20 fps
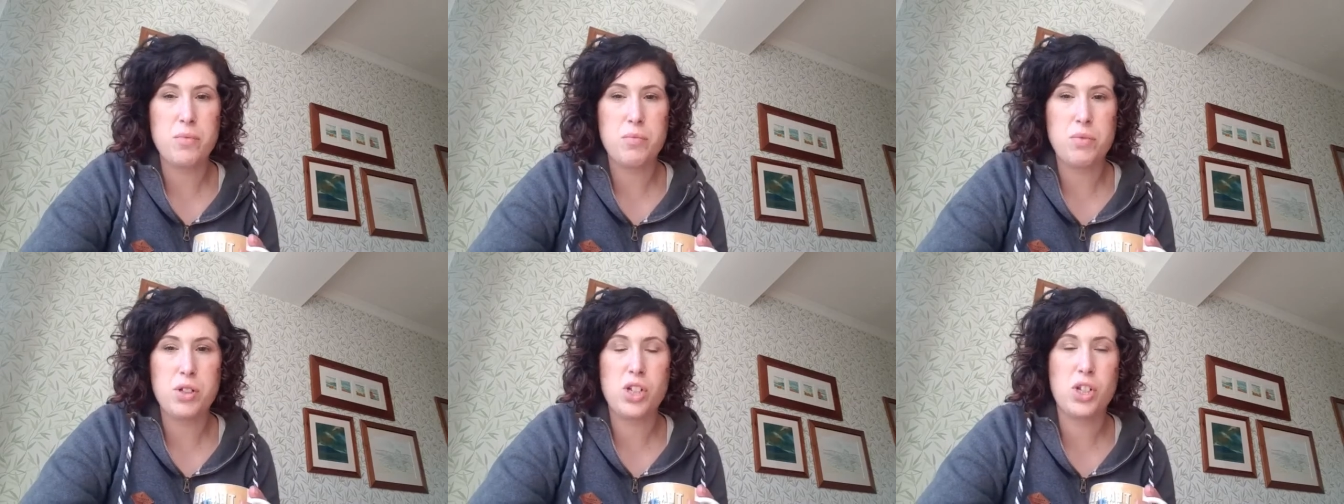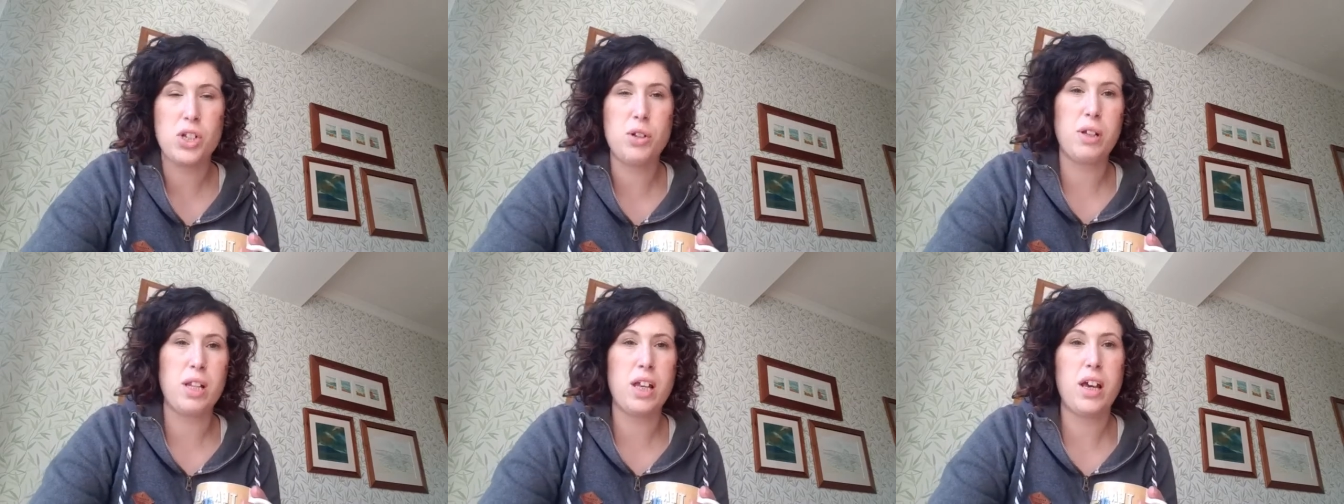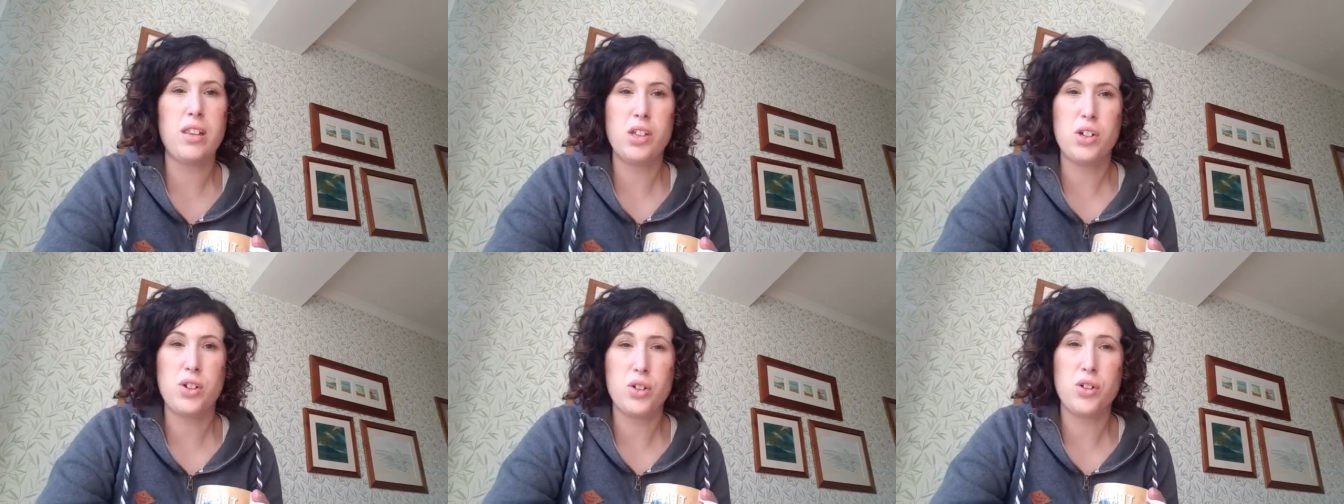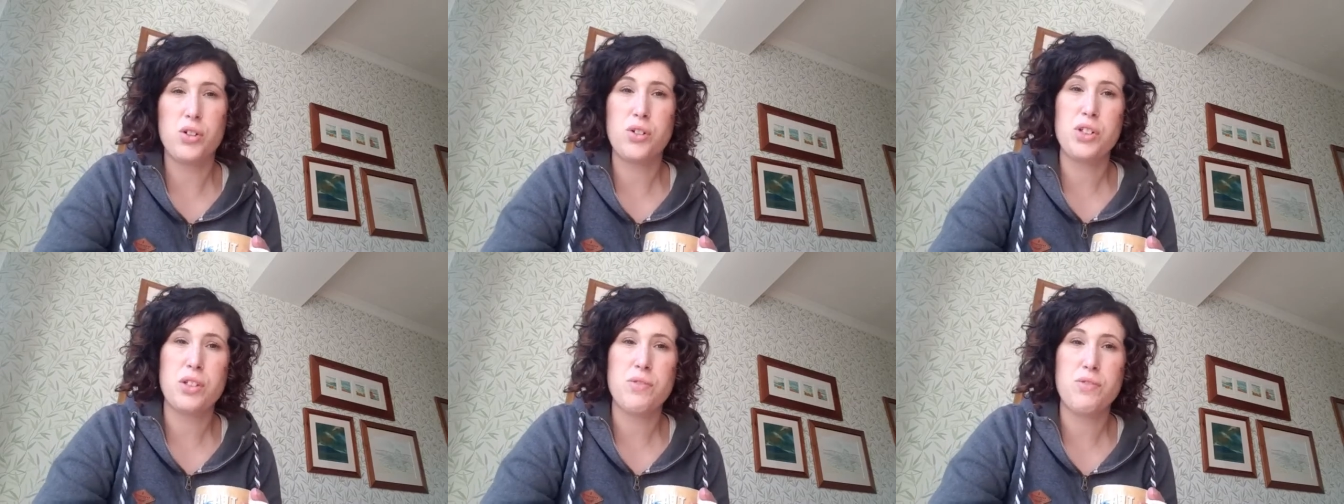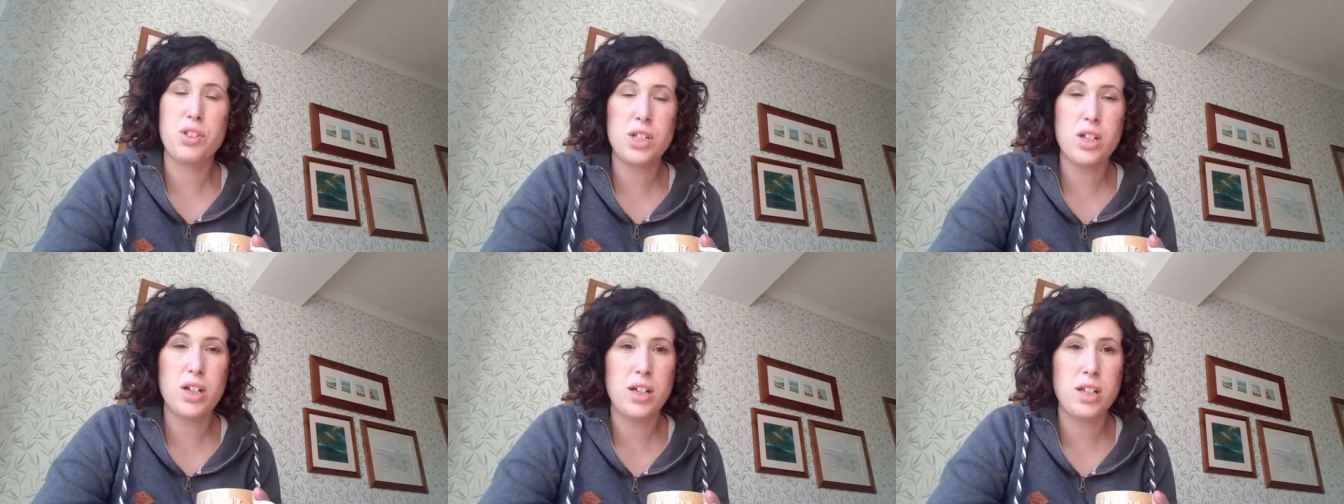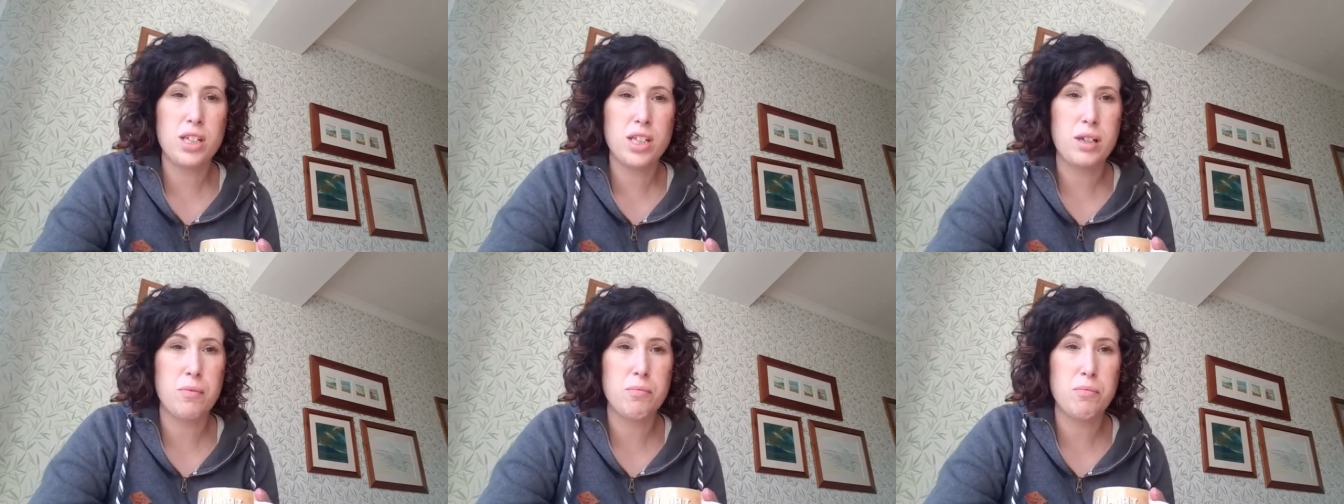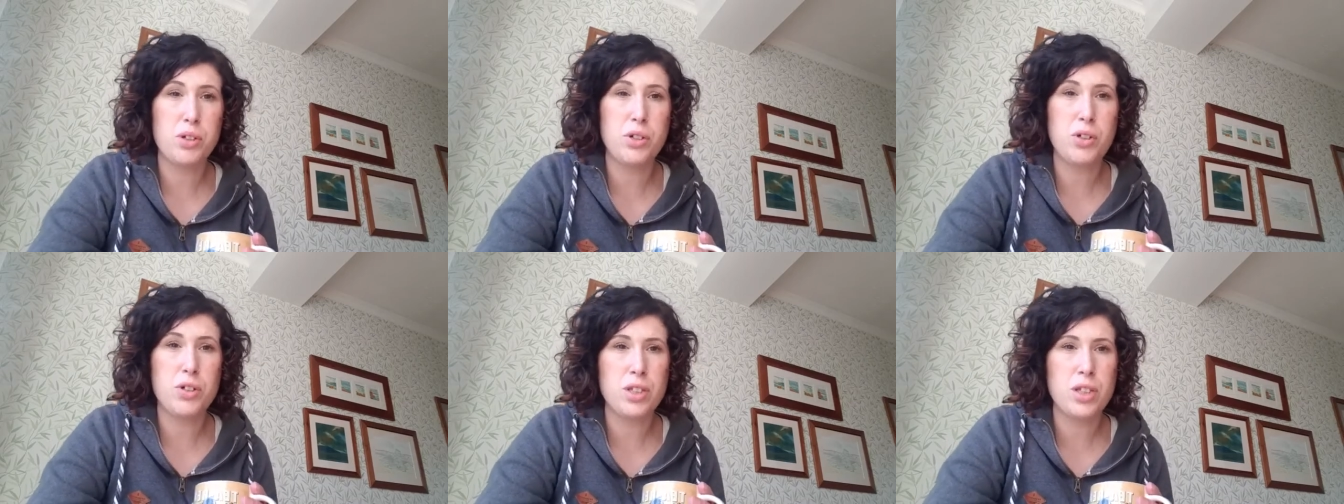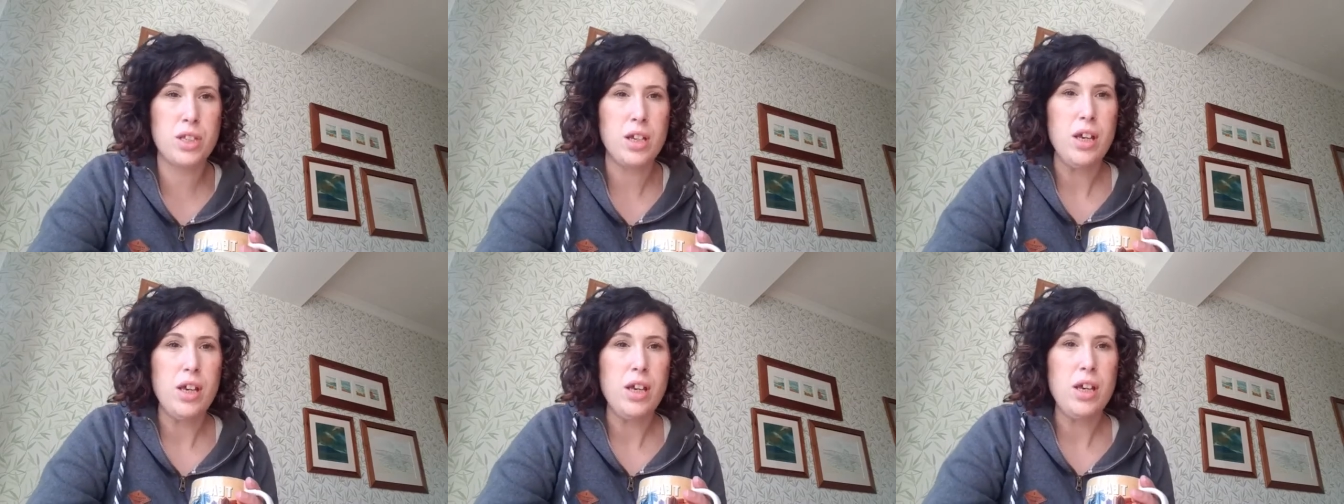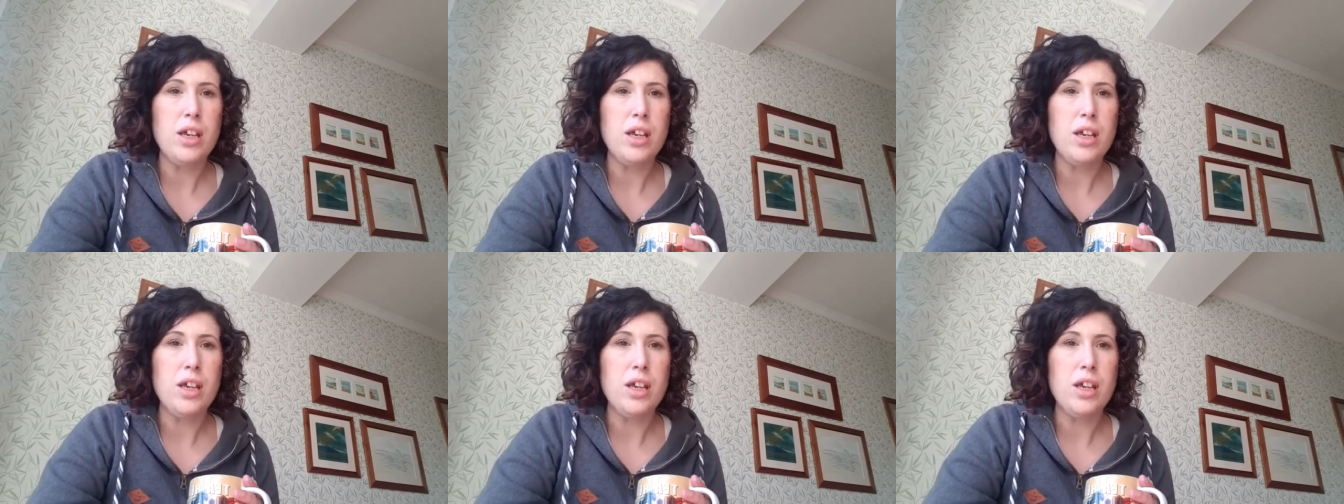them to chew are like the corners of skirting boards.